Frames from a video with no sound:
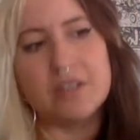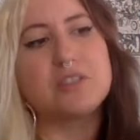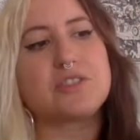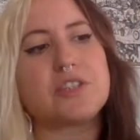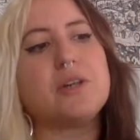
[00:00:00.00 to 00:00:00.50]

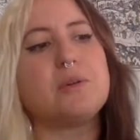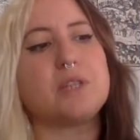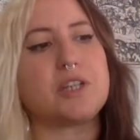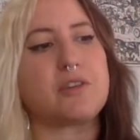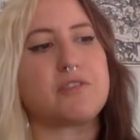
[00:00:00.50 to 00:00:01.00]
So
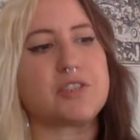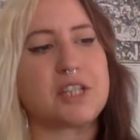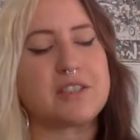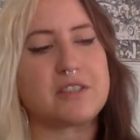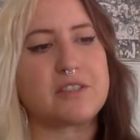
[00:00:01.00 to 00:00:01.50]

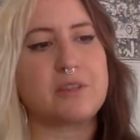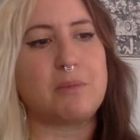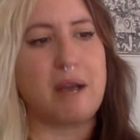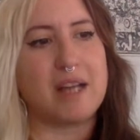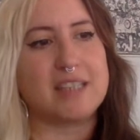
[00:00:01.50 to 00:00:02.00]
Francesca
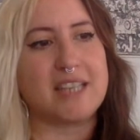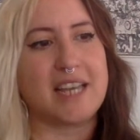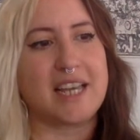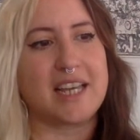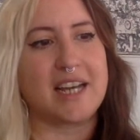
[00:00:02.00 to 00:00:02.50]

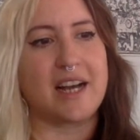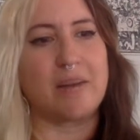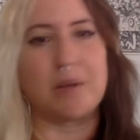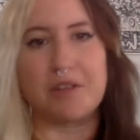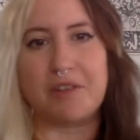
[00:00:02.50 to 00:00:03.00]
Sobande,
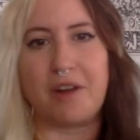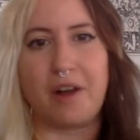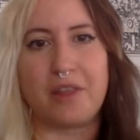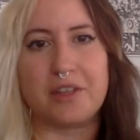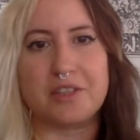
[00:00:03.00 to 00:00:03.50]
one of our
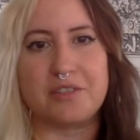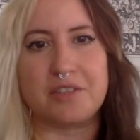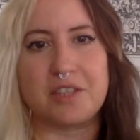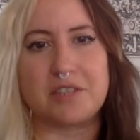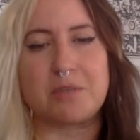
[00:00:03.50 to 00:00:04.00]
authors for
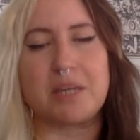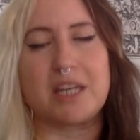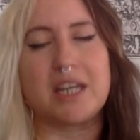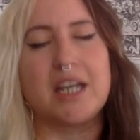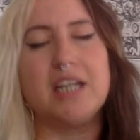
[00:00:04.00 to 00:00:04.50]
this week,